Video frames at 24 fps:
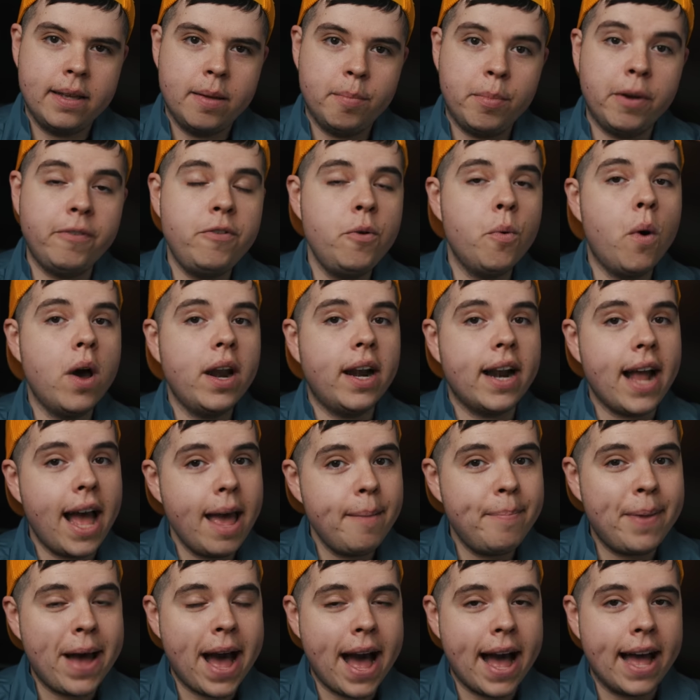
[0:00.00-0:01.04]
But if you want an
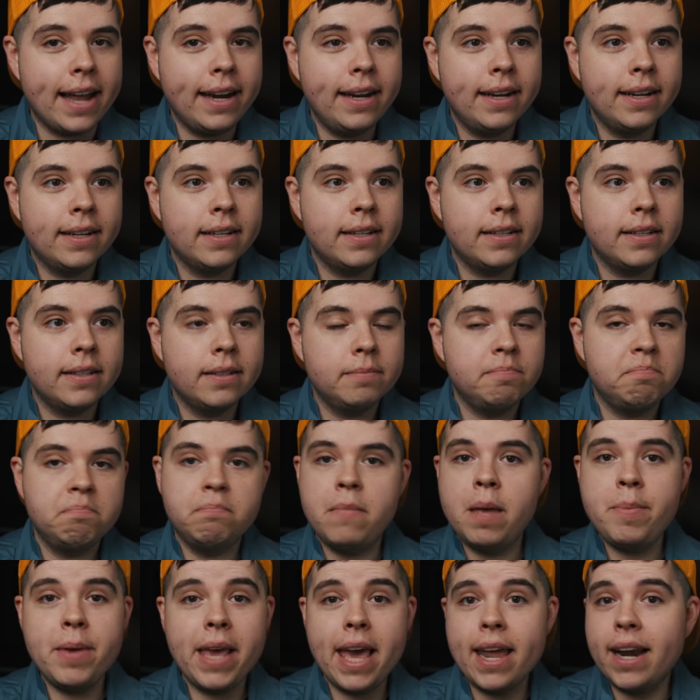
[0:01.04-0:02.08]
iPad,
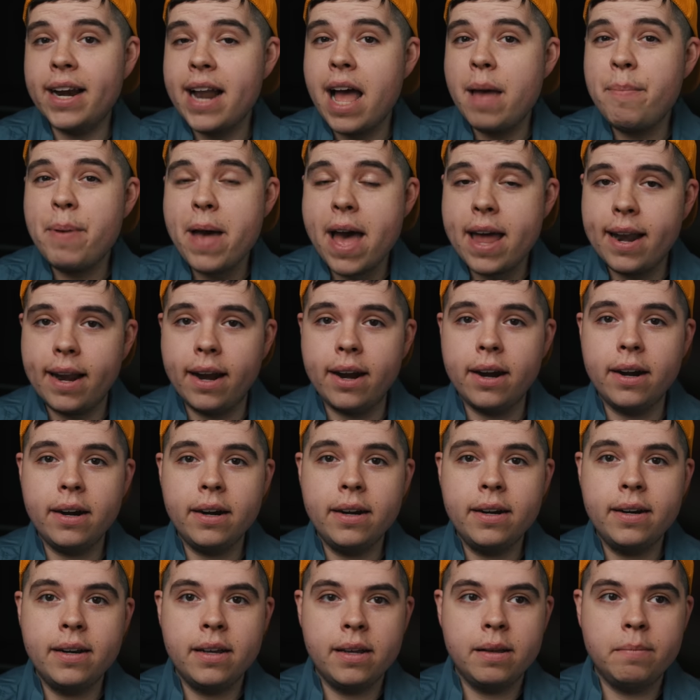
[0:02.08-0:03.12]
maybe get an iPad Air,
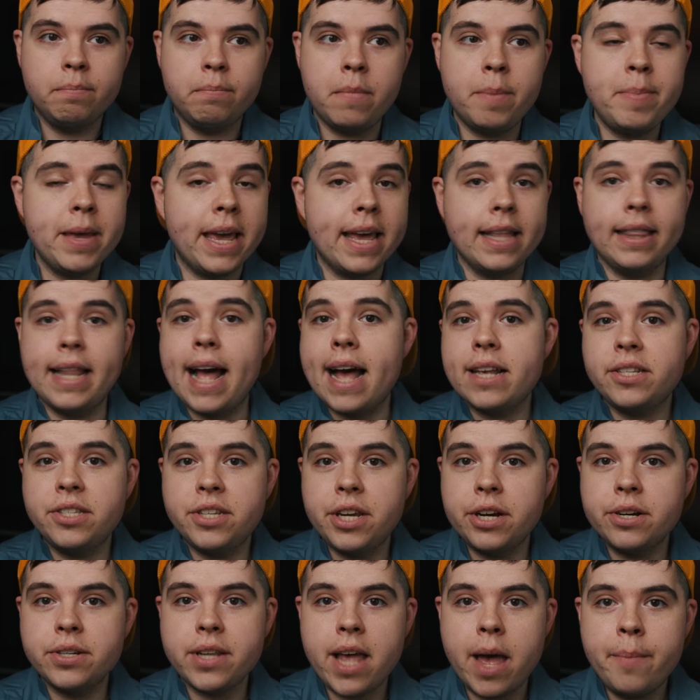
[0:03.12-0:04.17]
maybe get last
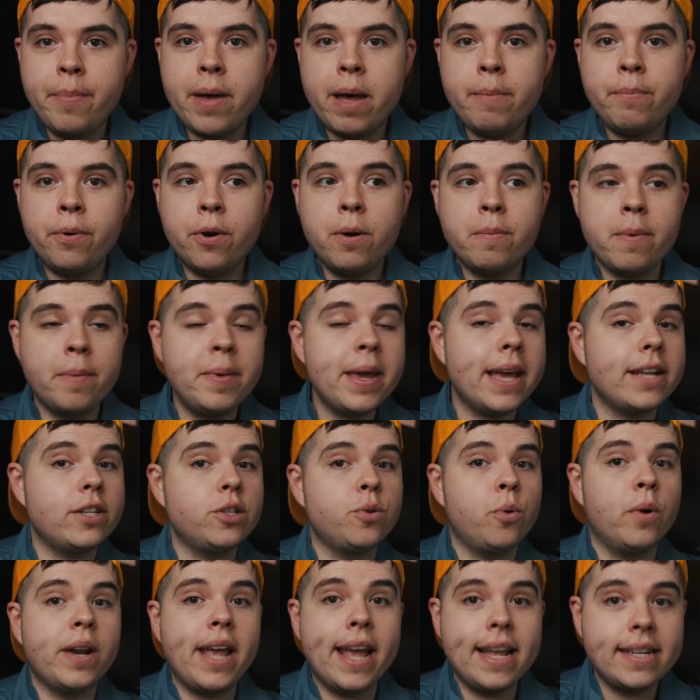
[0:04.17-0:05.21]
year's iPad Pro, maybe get
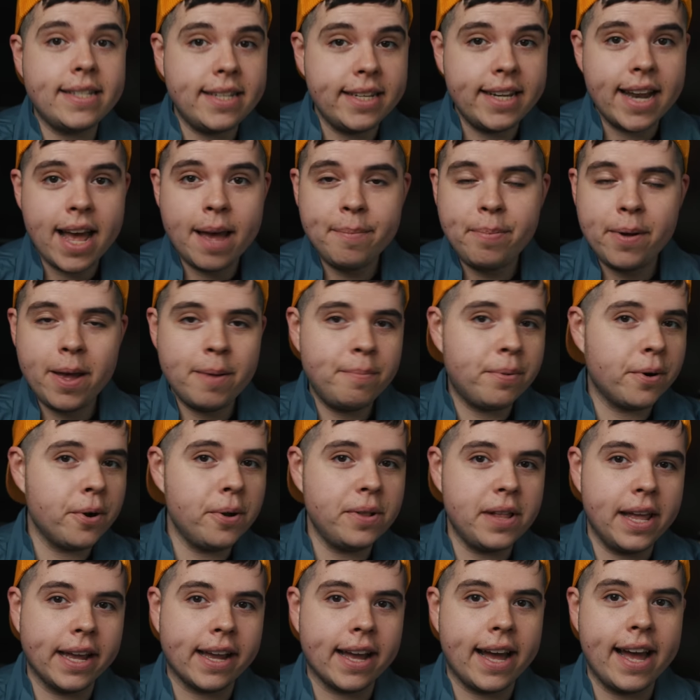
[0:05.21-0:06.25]
2018 iPad Pro
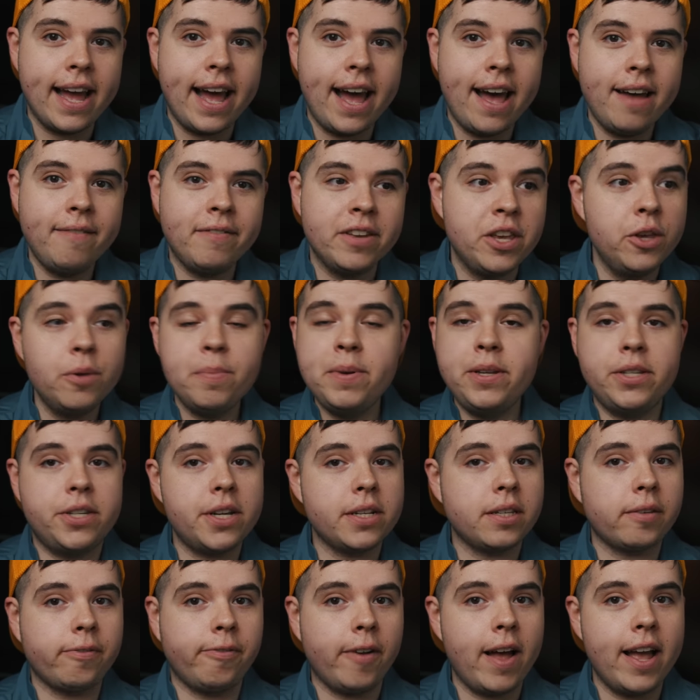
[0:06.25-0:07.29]
like I have, and you'll be
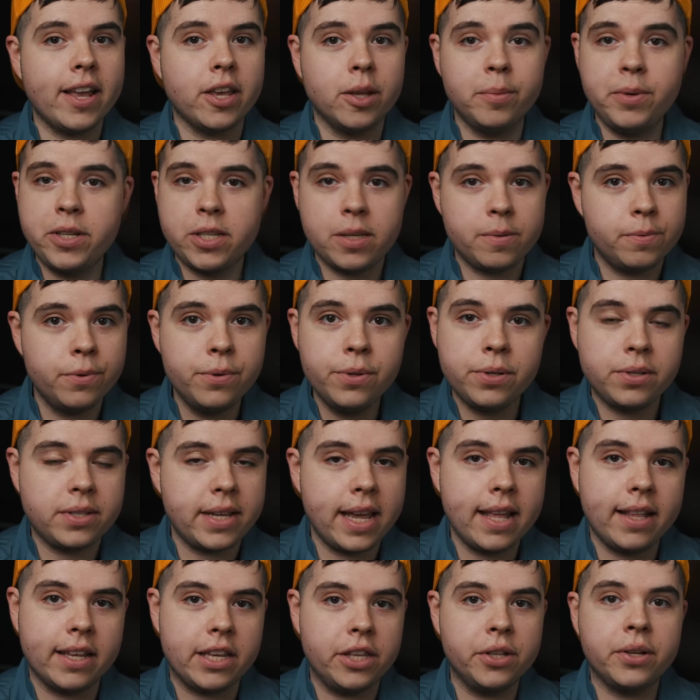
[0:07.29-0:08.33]
just fine. You'll be smooth sailing.